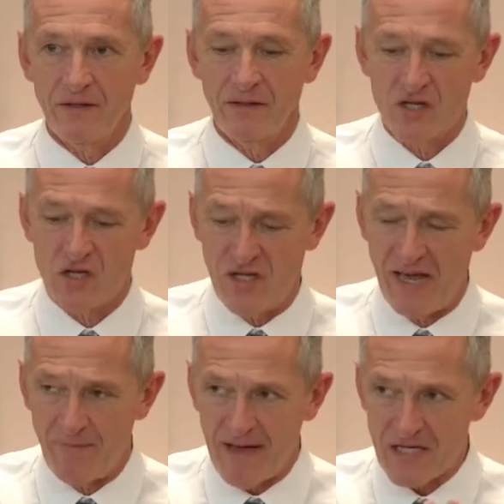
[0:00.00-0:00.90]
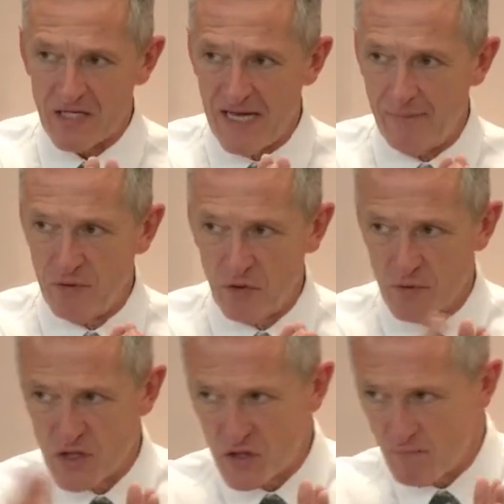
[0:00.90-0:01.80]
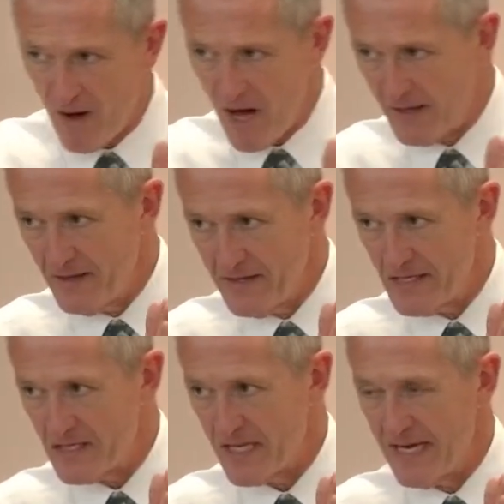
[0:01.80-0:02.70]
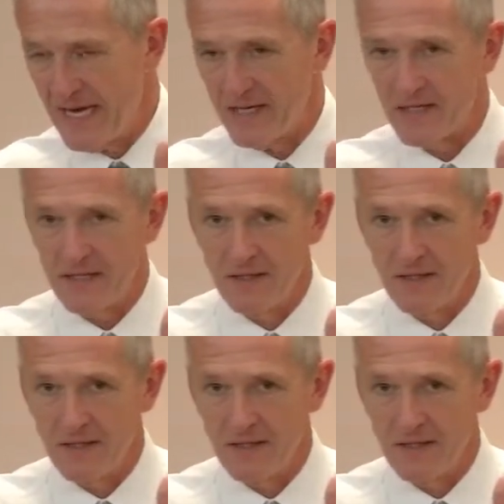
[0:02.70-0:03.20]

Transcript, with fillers: step by step to respond to these things